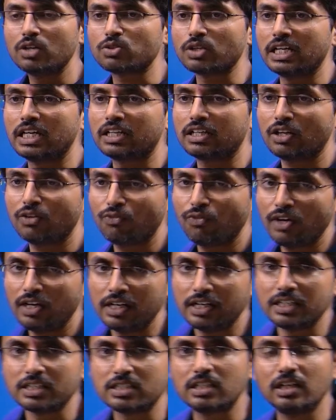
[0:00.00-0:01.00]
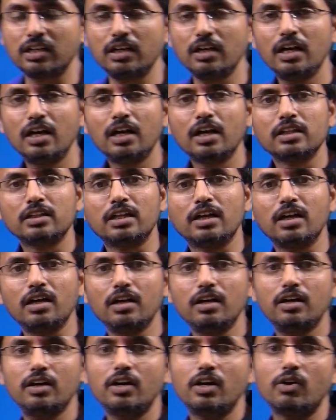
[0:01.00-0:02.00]
electric field is the
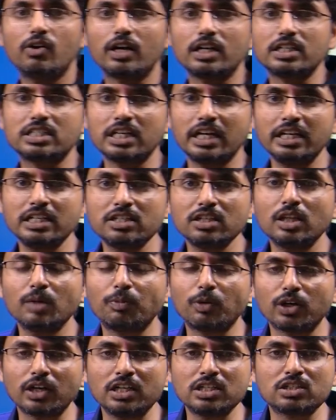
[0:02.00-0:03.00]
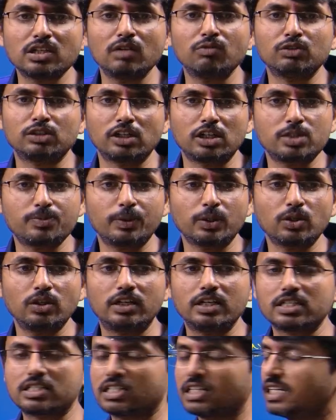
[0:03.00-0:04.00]
okay, change in the potential with respect to the
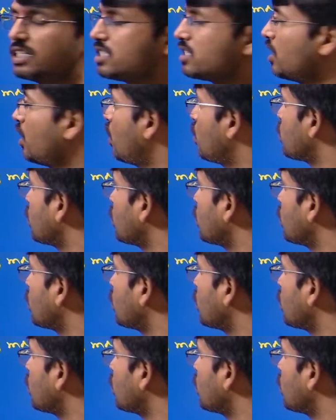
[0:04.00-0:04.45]
distance. So